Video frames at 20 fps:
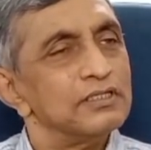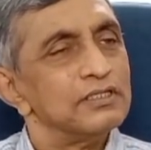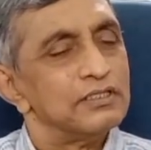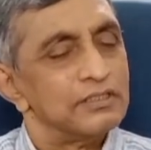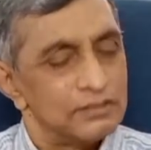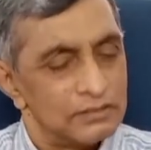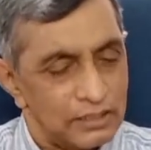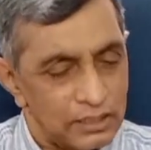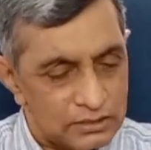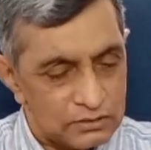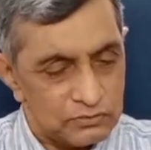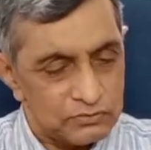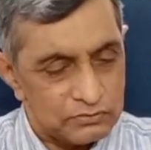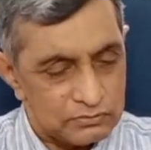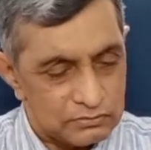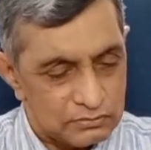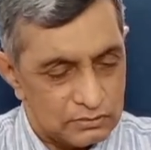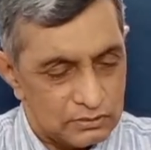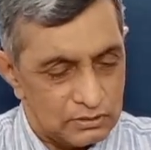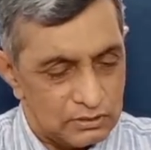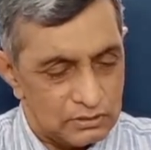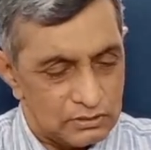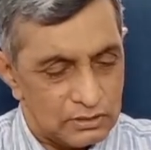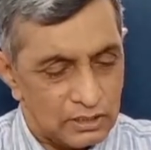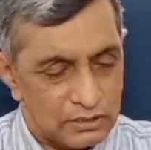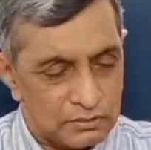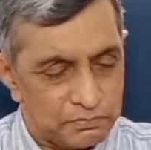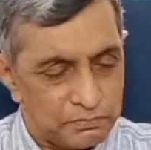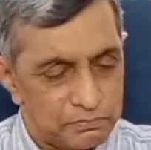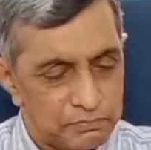
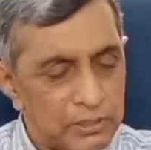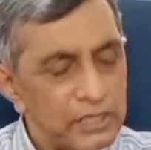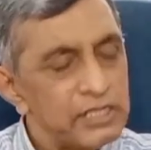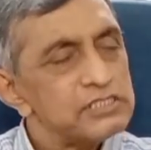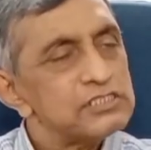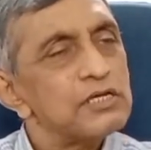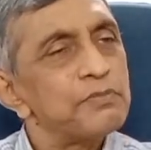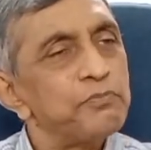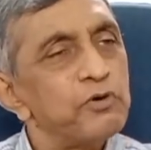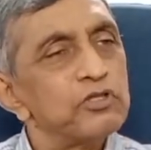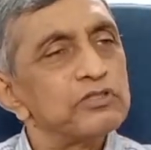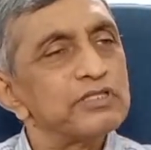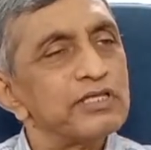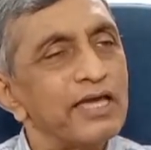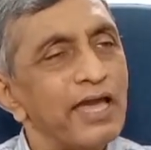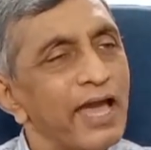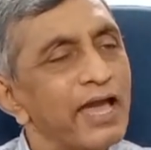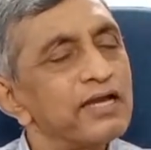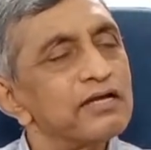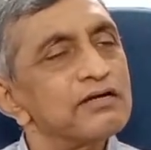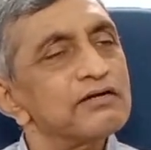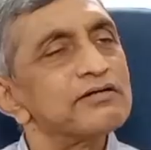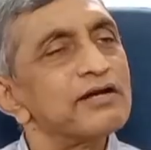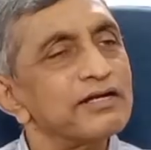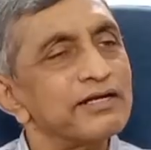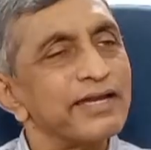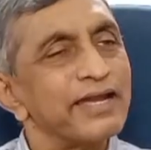that plays upon the anger and